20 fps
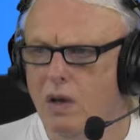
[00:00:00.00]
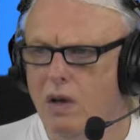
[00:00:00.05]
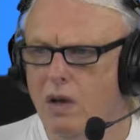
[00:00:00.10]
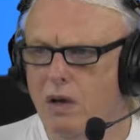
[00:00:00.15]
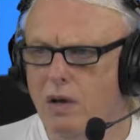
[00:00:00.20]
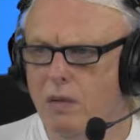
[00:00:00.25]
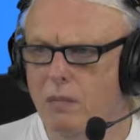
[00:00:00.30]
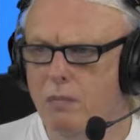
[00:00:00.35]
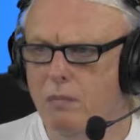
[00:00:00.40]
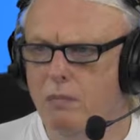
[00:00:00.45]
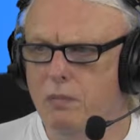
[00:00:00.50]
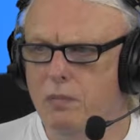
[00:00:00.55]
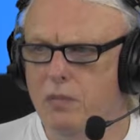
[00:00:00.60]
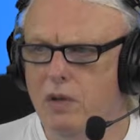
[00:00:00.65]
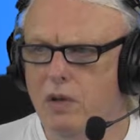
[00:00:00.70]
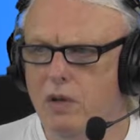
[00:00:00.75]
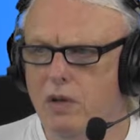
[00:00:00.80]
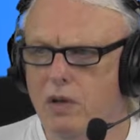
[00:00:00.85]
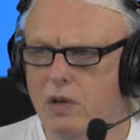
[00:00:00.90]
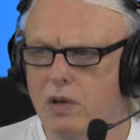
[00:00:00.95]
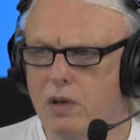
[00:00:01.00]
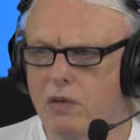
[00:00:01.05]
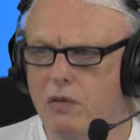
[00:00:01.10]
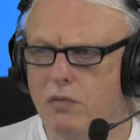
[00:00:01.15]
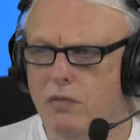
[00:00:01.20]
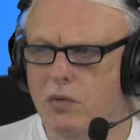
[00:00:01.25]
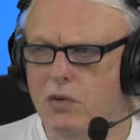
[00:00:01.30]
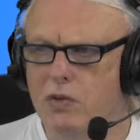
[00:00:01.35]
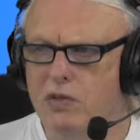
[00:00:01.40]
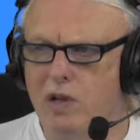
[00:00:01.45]
In the
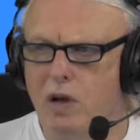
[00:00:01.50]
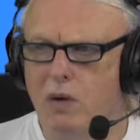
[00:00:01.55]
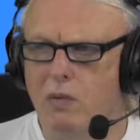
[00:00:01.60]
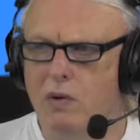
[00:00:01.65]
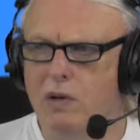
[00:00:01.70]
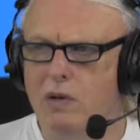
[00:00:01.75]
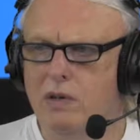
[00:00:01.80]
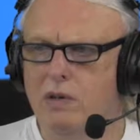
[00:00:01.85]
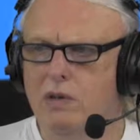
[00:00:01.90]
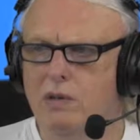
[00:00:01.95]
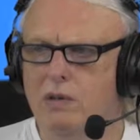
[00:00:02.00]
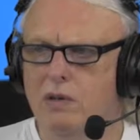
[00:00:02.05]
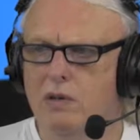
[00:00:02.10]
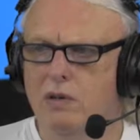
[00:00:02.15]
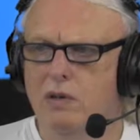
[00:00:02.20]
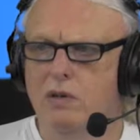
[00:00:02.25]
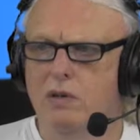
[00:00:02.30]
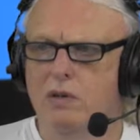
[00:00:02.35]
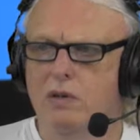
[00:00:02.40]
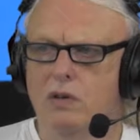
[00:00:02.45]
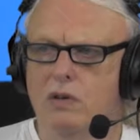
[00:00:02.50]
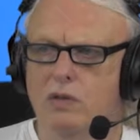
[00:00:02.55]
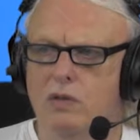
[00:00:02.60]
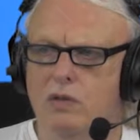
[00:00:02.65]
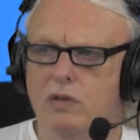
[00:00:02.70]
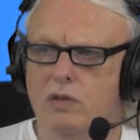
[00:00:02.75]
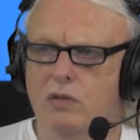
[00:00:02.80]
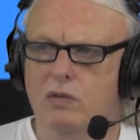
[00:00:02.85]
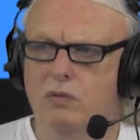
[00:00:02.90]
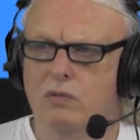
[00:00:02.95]
first hour, in the
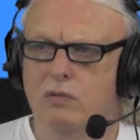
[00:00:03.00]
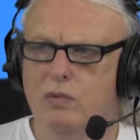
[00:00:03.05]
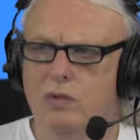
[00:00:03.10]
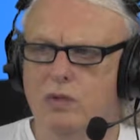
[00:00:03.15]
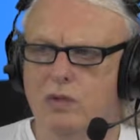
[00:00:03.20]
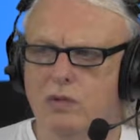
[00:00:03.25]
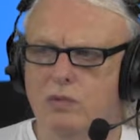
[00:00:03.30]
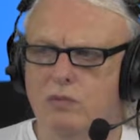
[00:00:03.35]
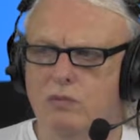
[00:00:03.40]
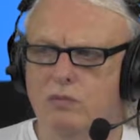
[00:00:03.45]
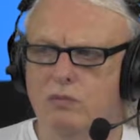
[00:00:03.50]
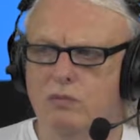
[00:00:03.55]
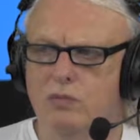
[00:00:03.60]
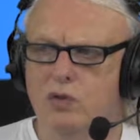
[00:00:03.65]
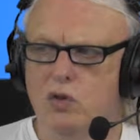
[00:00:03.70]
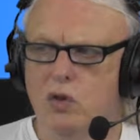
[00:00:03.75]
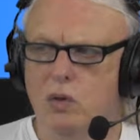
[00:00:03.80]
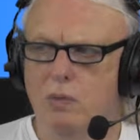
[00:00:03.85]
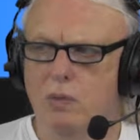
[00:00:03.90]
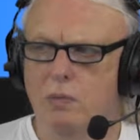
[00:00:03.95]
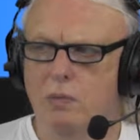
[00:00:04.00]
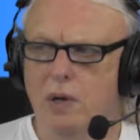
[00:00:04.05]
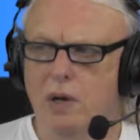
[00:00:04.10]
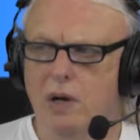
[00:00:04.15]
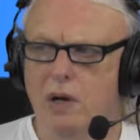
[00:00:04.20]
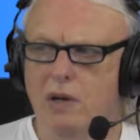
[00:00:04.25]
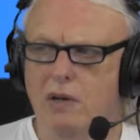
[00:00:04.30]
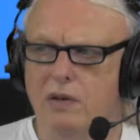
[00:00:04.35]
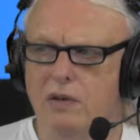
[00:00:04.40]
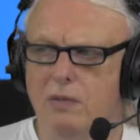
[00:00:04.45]
German
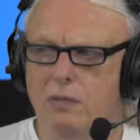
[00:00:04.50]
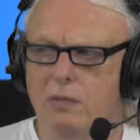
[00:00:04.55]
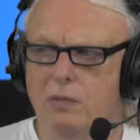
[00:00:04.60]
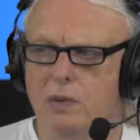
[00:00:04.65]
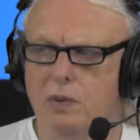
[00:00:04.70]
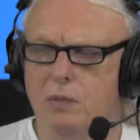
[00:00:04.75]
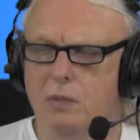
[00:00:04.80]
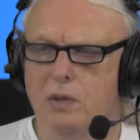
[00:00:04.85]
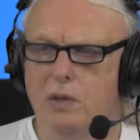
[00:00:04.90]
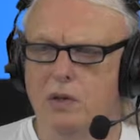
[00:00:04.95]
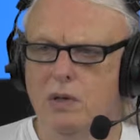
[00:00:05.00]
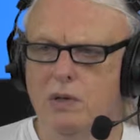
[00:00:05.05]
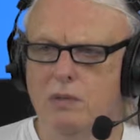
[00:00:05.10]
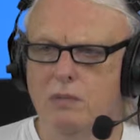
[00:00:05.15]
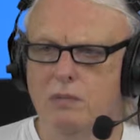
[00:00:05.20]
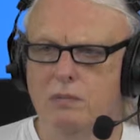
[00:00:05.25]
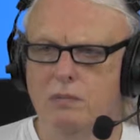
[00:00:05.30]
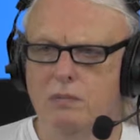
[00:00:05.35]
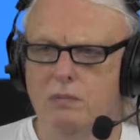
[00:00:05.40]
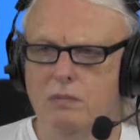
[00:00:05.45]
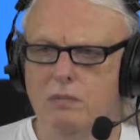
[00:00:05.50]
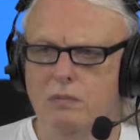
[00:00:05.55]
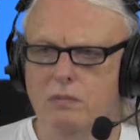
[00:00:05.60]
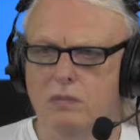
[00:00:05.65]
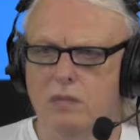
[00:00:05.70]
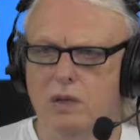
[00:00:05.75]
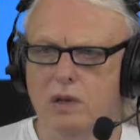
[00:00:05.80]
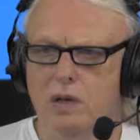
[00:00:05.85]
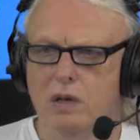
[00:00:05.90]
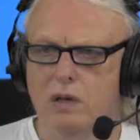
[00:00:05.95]
part, we were
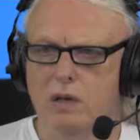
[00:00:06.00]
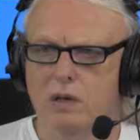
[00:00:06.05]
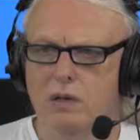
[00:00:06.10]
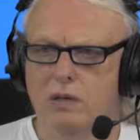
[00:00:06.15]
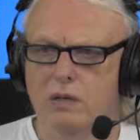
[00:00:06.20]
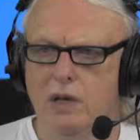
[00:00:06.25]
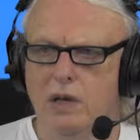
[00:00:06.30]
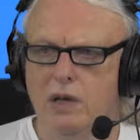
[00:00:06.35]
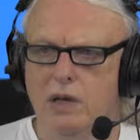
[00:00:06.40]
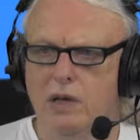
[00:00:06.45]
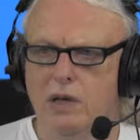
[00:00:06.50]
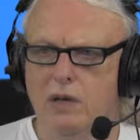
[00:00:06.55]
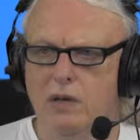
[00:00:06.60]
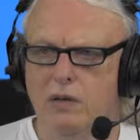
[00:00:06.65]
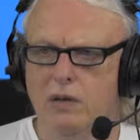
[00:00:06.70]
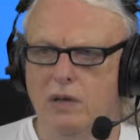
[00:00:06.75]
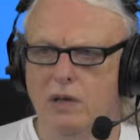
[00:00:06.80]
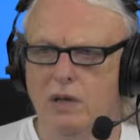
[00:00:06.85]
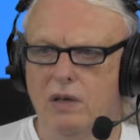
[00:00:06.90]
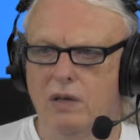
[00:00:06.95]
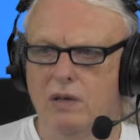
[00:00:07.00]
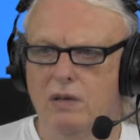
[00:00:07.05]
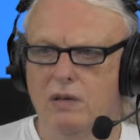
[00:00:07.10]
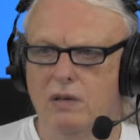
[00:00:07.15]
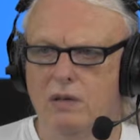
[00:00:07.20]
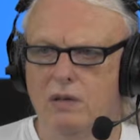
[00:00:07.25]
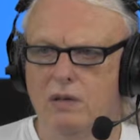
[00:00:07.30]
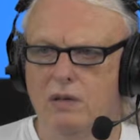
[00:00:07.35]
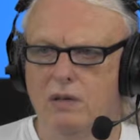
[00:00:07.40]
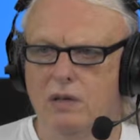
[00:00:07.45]
taking the
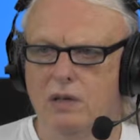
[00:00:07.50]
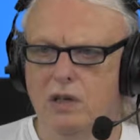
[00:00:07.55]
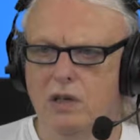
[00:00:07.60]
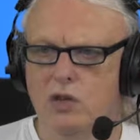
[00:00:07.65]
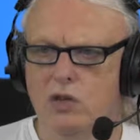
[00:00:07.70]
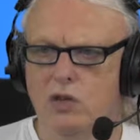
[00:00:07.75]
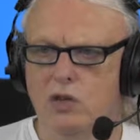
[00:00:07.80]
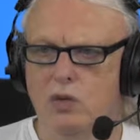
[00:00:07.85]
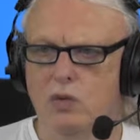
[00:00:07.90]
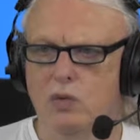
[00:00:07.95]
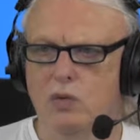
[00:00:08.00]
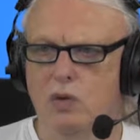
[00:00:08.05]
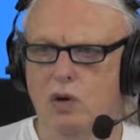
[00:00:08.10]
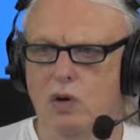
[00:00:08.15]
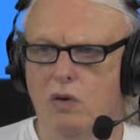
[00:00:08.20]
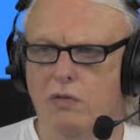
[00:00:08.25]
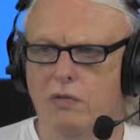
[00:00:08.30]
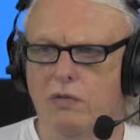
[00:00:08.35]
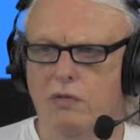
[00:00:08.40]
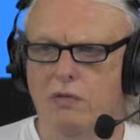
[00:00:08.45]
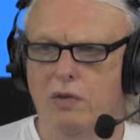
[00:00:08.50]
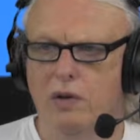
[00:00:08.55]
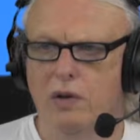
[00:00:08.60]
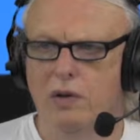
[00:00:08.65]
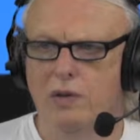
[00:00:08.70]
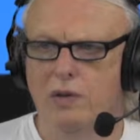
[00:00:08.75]
issue of